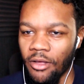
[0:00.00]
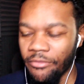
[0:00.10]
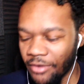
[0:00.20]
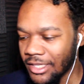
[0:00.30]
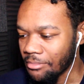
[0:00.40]

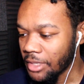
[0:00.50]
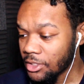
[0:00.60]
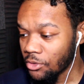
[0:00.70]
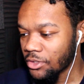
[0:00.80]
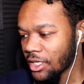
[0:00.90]

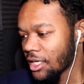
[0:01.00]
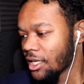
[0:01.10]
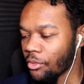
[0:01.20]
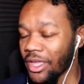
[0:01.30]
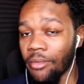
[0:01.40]
fundamentals
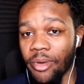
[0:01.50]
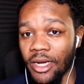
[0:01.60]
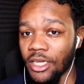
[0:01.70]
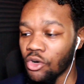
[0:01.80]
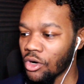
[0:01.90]
when
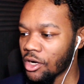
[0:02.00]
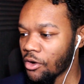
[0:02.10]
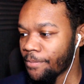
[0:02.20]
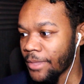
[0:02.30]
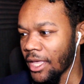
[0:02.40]
compared to Kuroko.